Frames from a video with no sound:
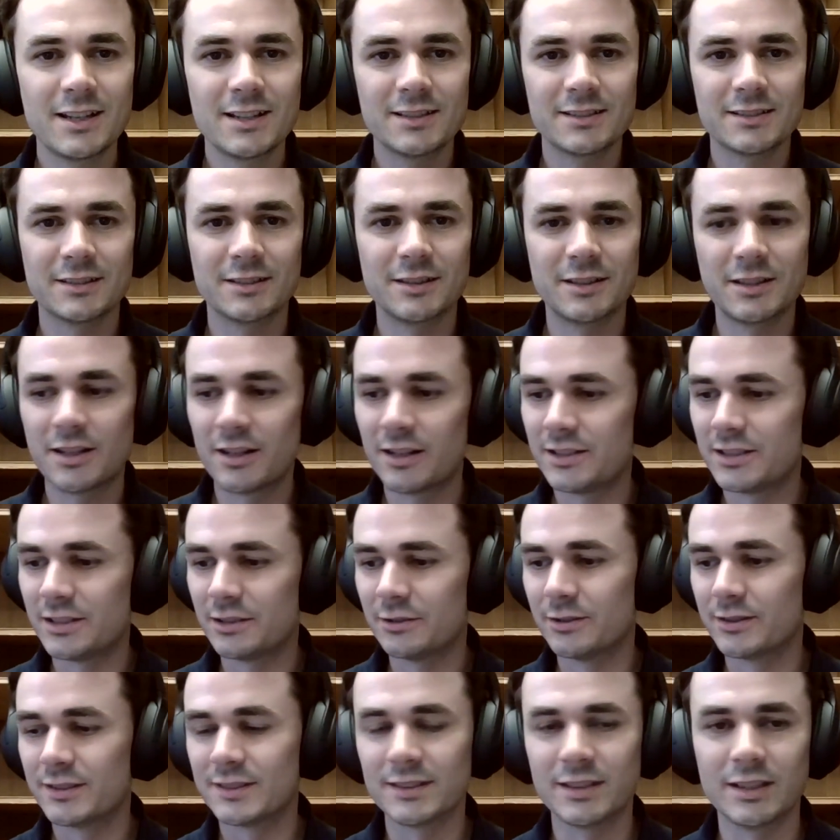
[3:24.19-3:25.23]
So the
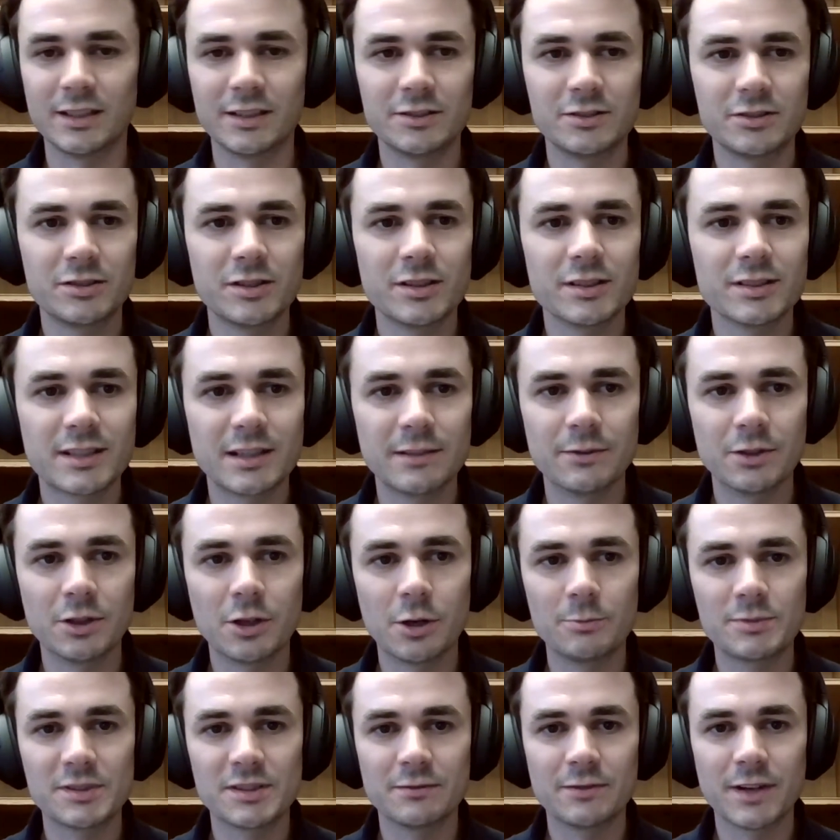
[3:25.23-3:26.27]
idea is that just given
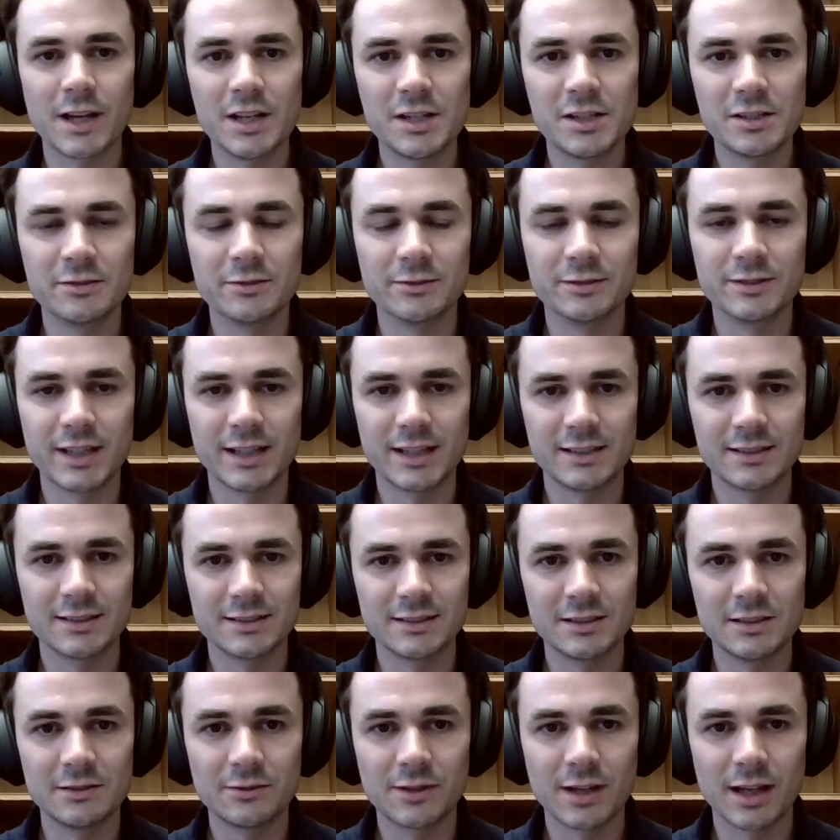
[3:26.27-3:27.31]
observational data
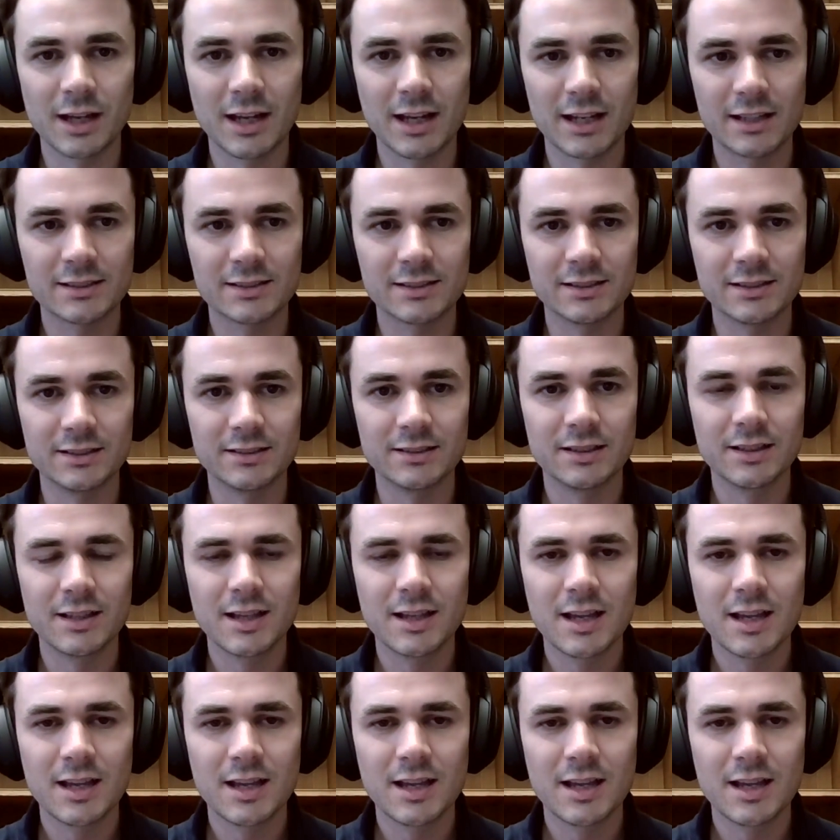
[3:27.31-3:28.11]
that you've collected,